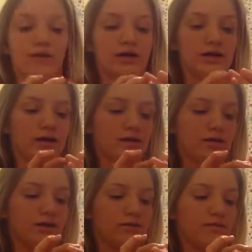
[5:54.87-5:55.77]
on here,
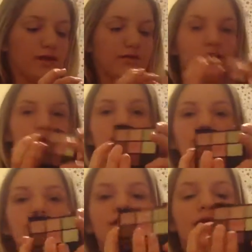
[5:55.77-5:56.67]
the very
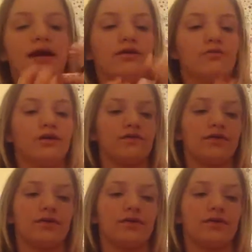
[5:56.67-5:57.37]
new tan one for